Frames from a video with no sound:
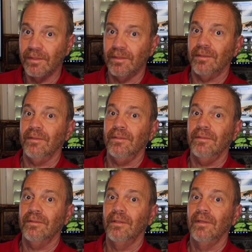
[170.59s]

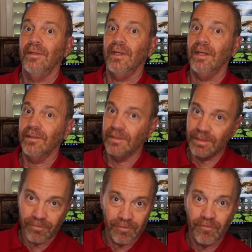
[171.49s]
insureds and the
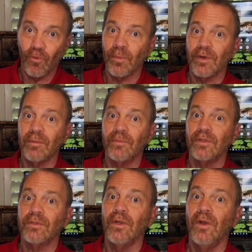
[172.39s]
different form
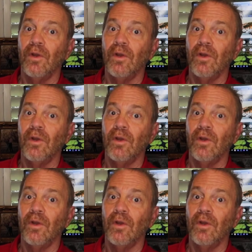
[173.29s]
numbers,